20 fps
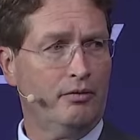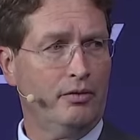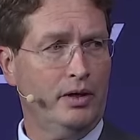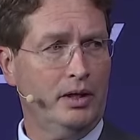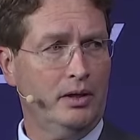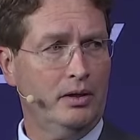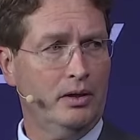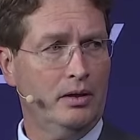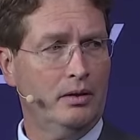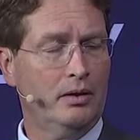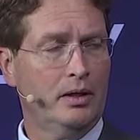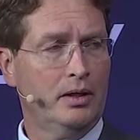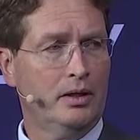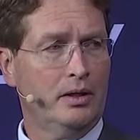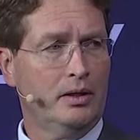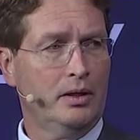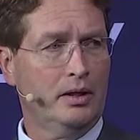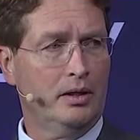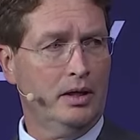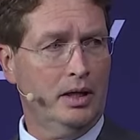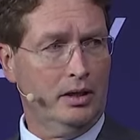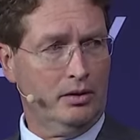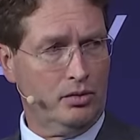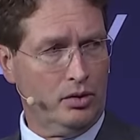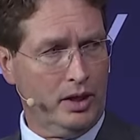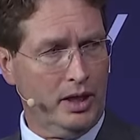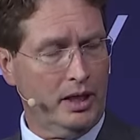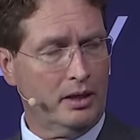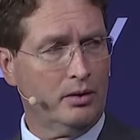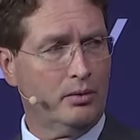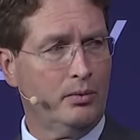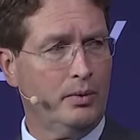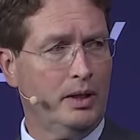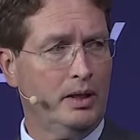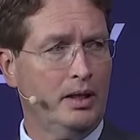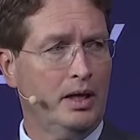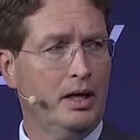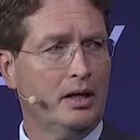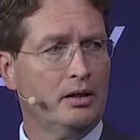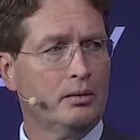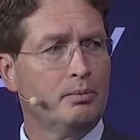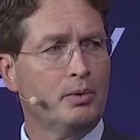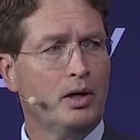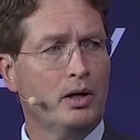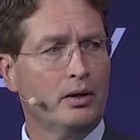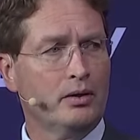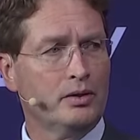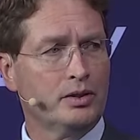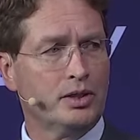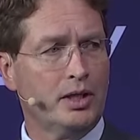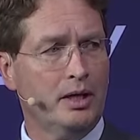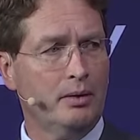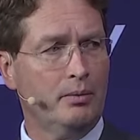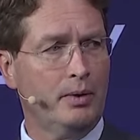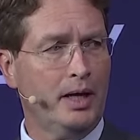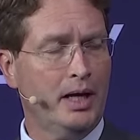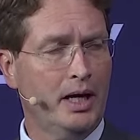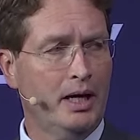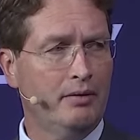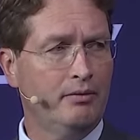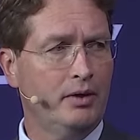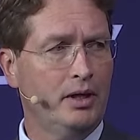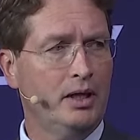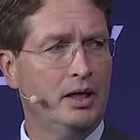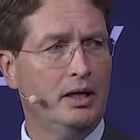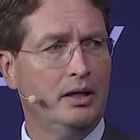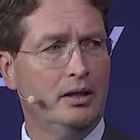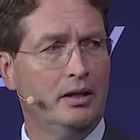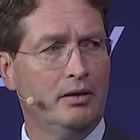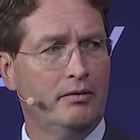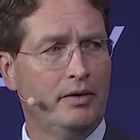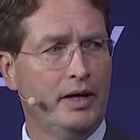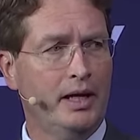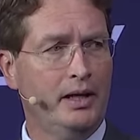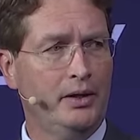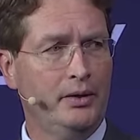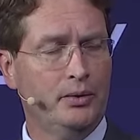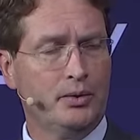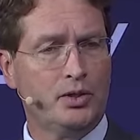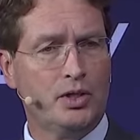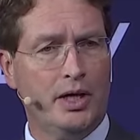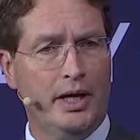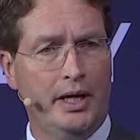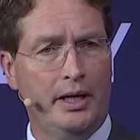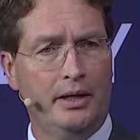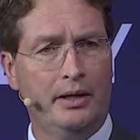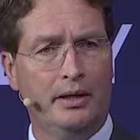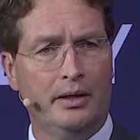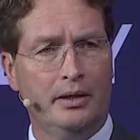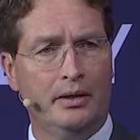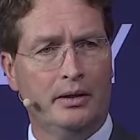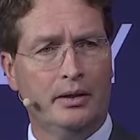Infineon, together with the other partners that we have in the value chain.